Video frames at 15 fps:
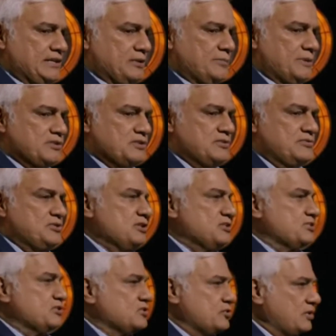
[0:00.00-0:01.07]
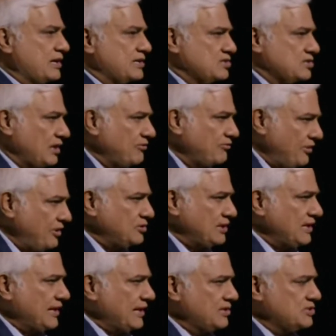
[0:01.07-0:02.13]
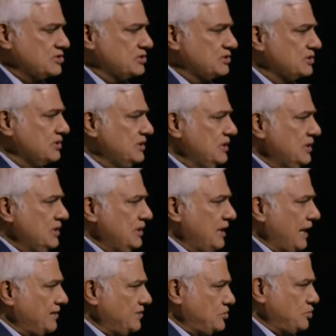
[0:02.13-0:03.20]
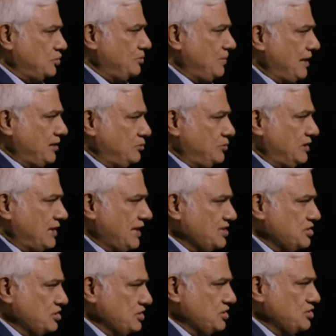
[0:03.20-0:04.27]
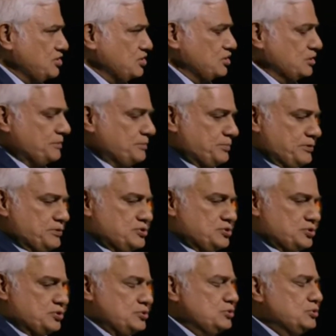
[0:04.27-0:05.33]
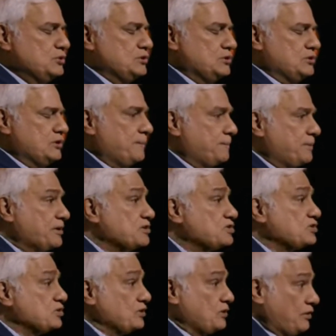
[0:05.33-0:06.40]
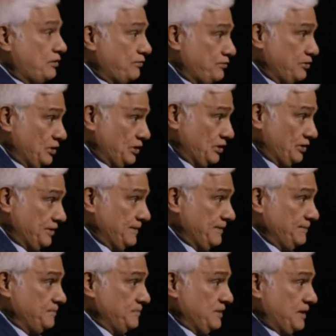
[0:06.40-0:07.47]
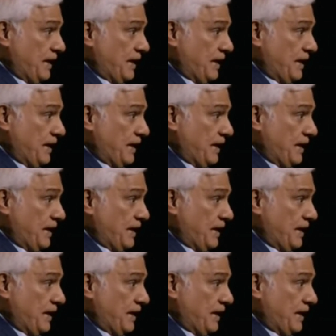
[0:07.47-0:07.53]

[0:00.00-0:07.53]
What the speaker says: And in the person of Jesus Christ, I found that answer. And so my relationship to the person of God,